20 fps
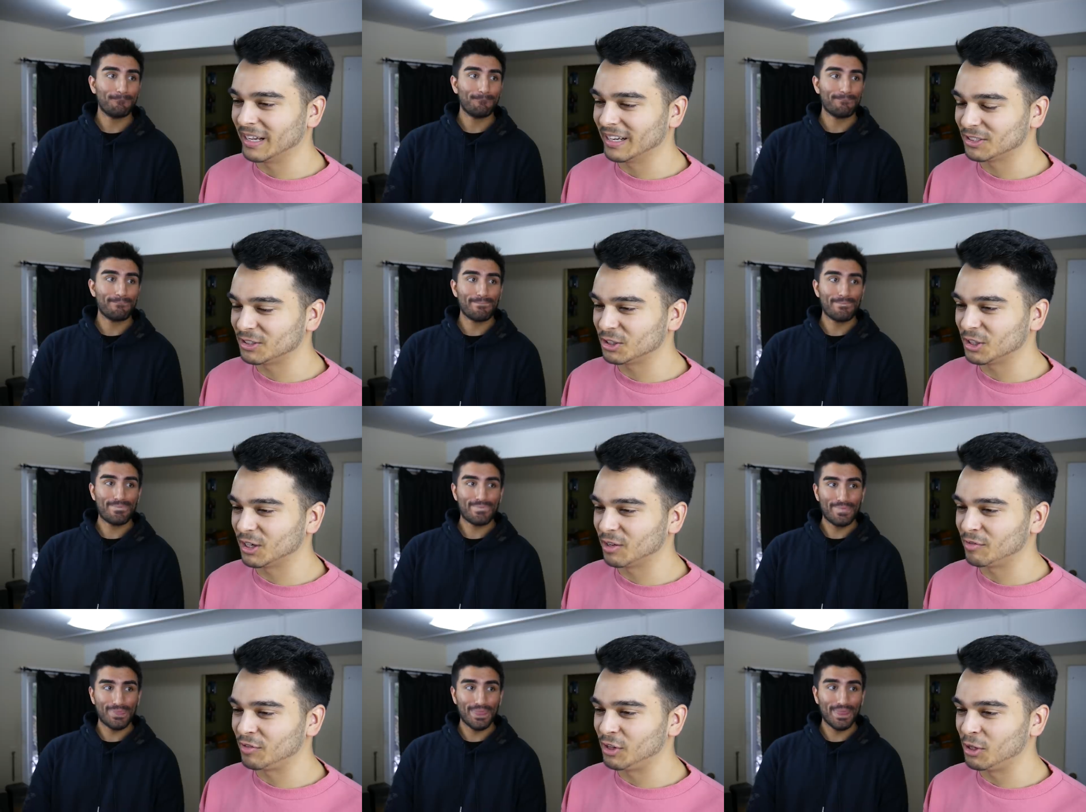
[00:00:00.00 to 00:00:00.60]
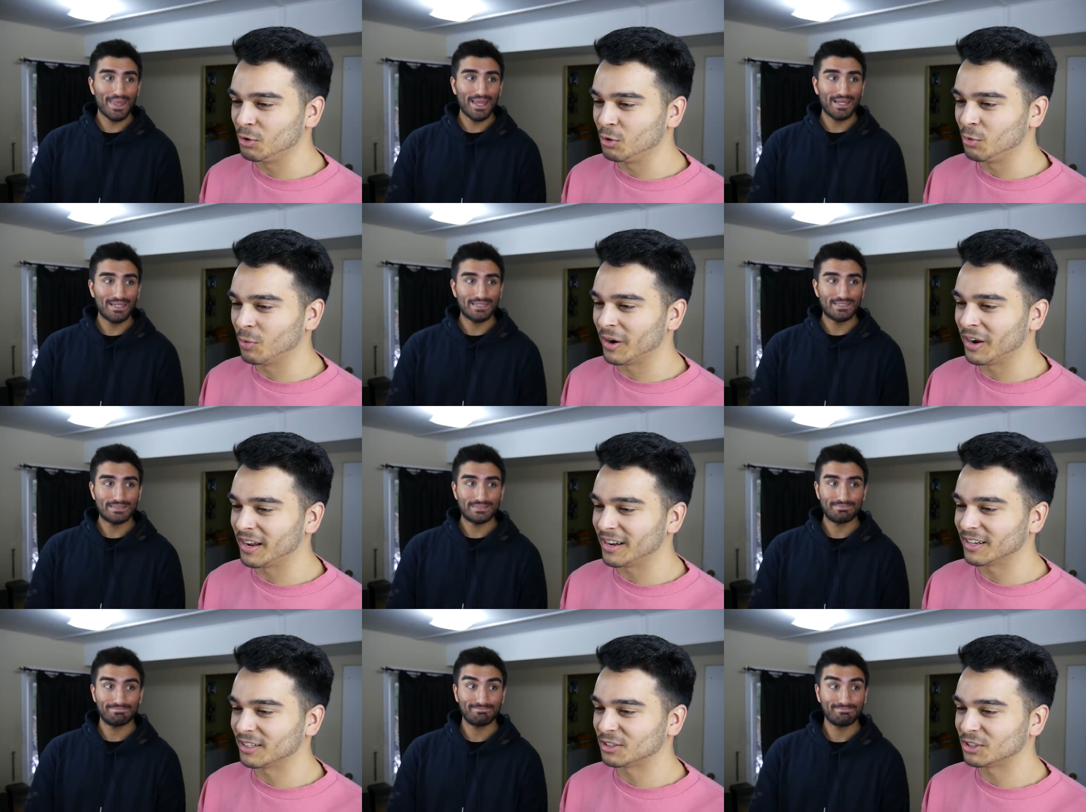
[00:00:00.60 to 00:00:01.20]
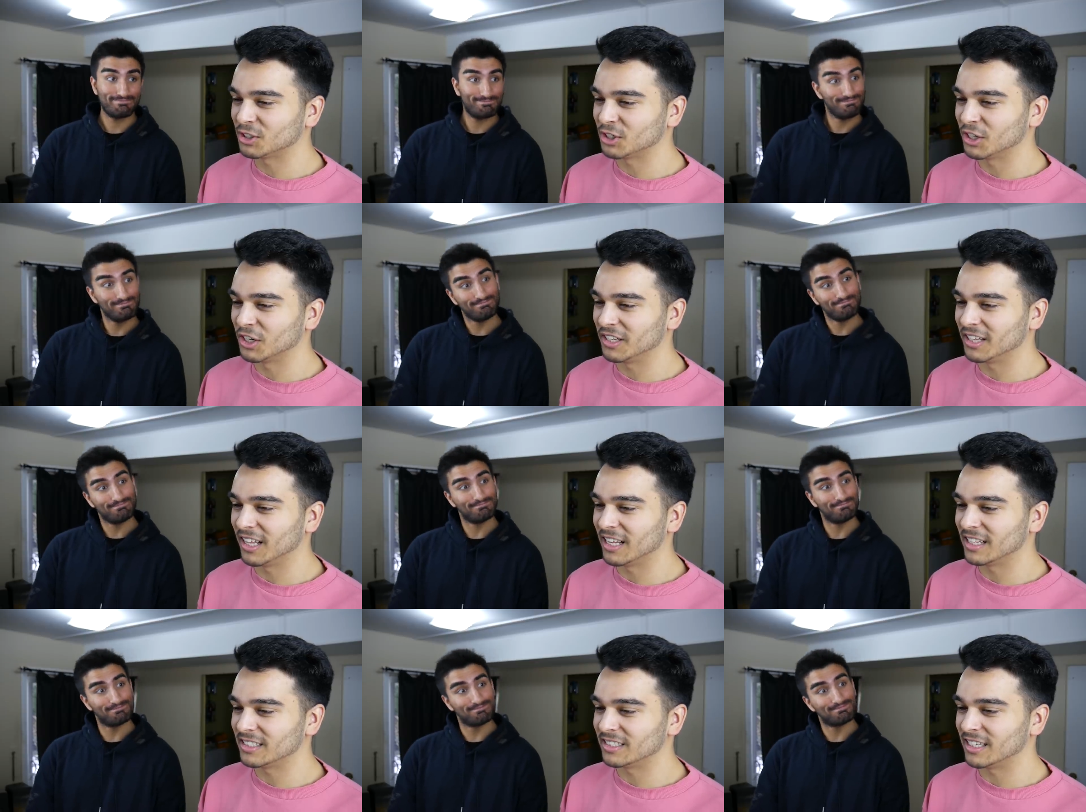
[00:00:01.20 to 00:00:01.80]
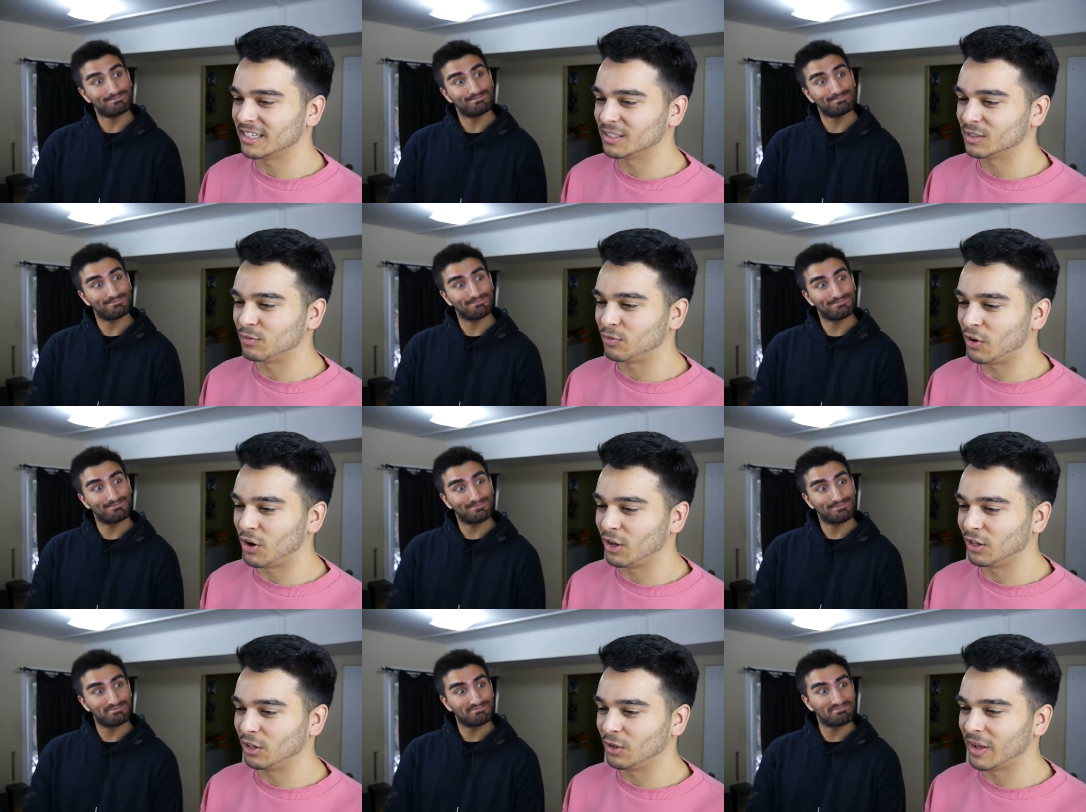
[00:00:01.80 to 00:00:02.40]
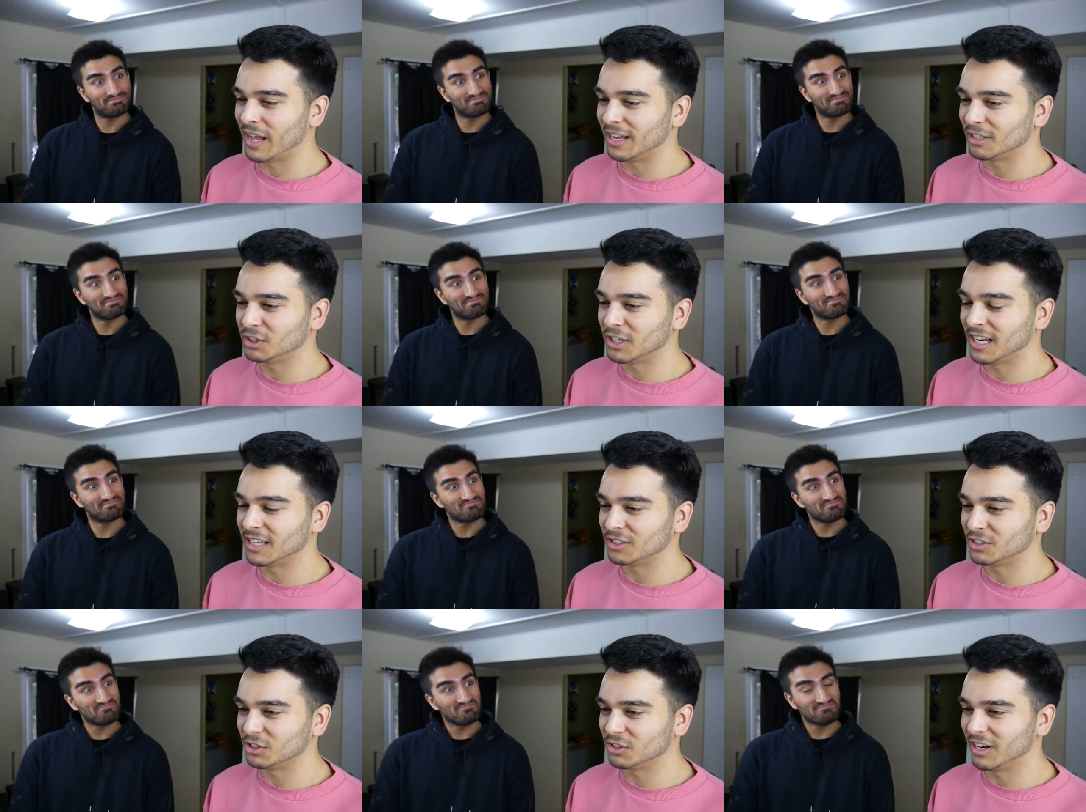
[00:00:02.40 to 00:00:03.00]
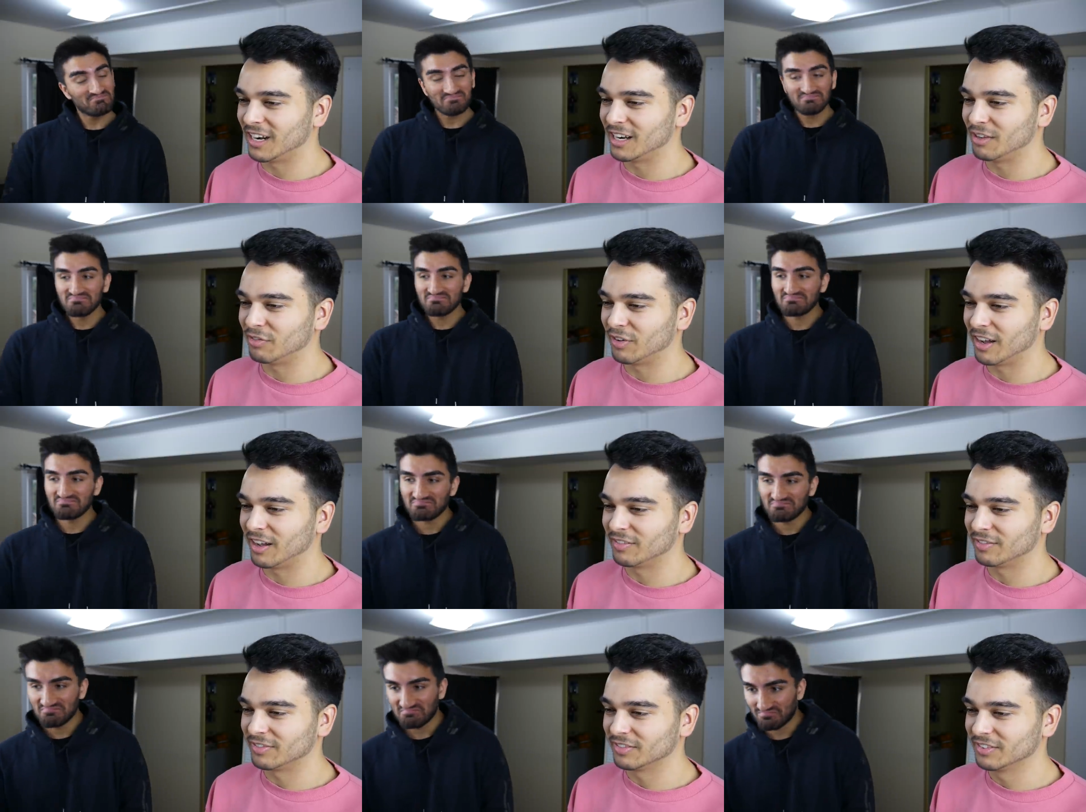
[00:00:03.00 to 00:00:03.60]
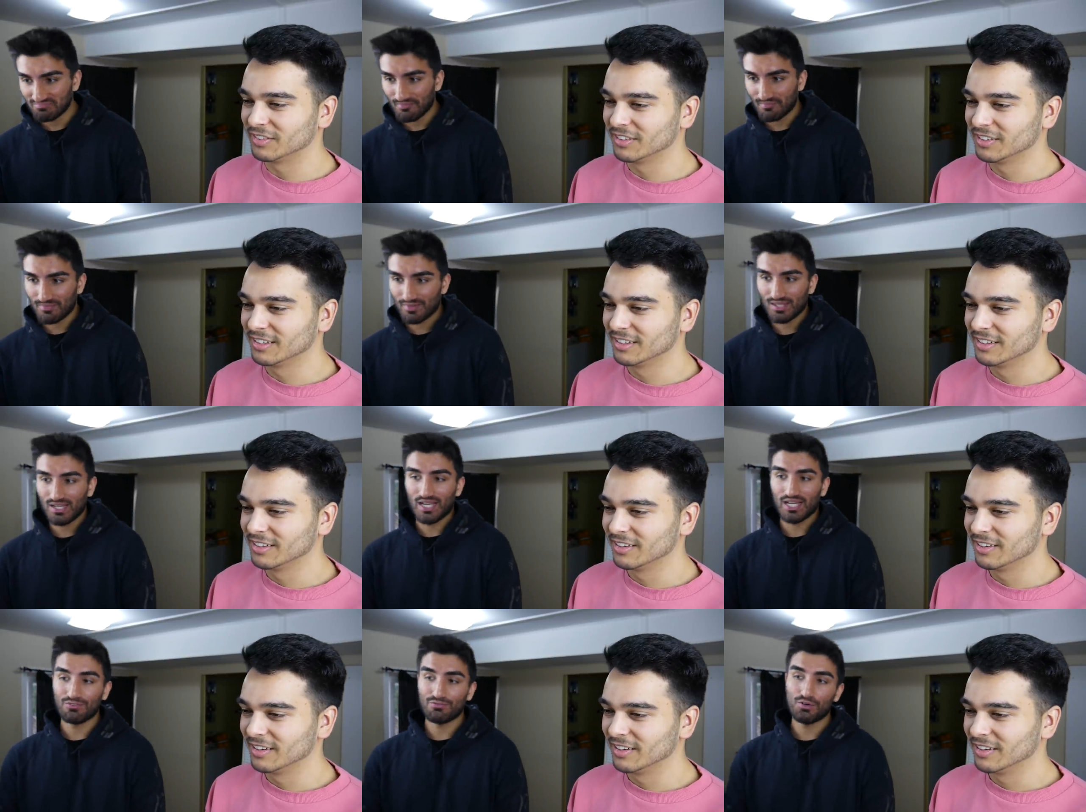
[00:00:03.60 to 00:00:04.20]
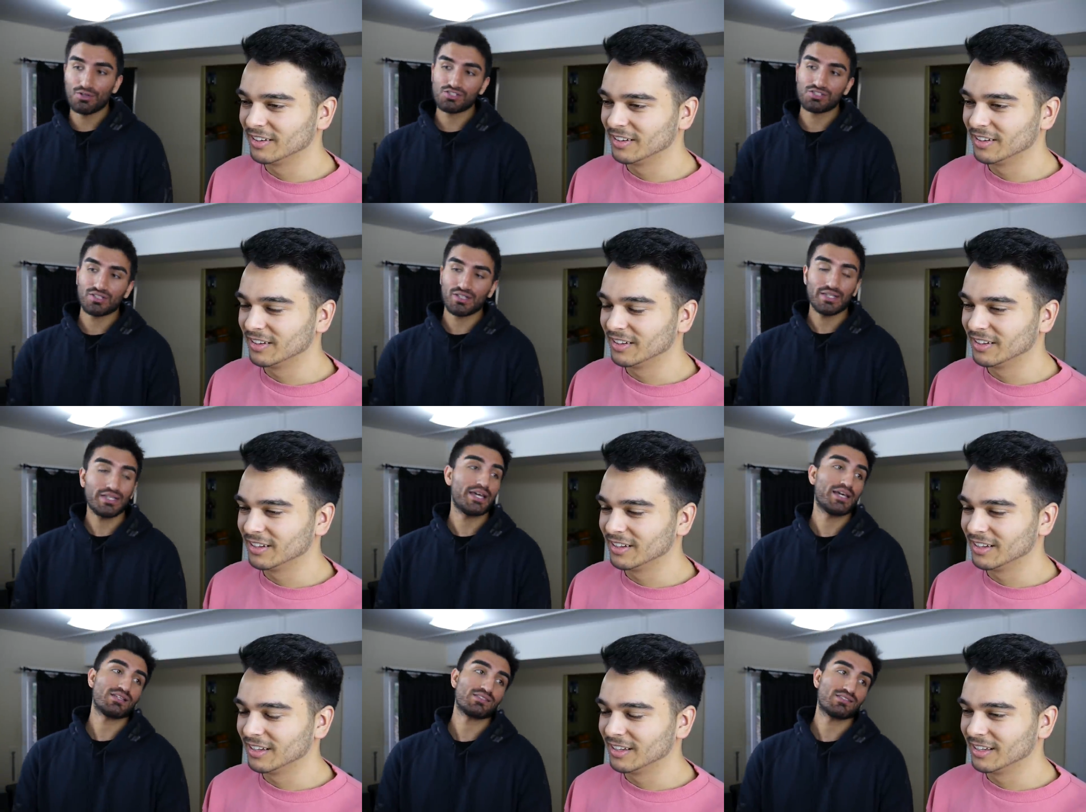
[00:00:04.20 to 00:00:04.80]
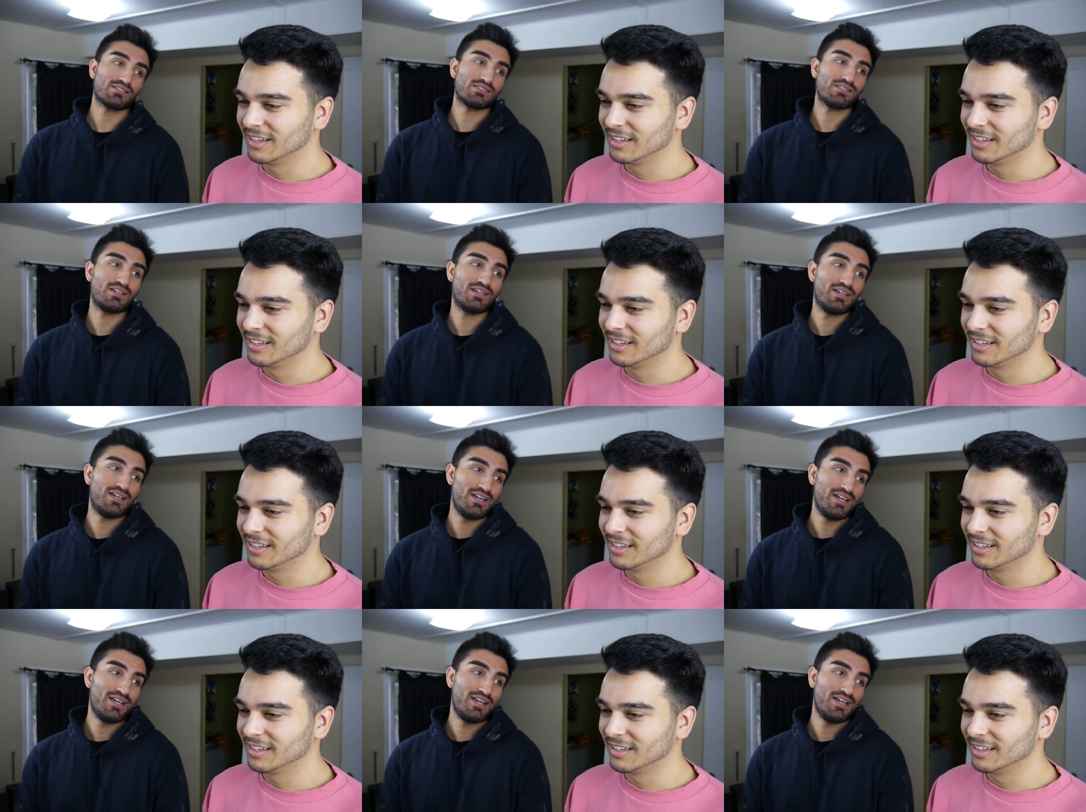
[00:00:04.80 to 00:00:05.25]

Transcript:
Speaker 1: picture of you wearing a shirt that says follow at jassidhu95.
Speaker 2: Unfortunately, yes.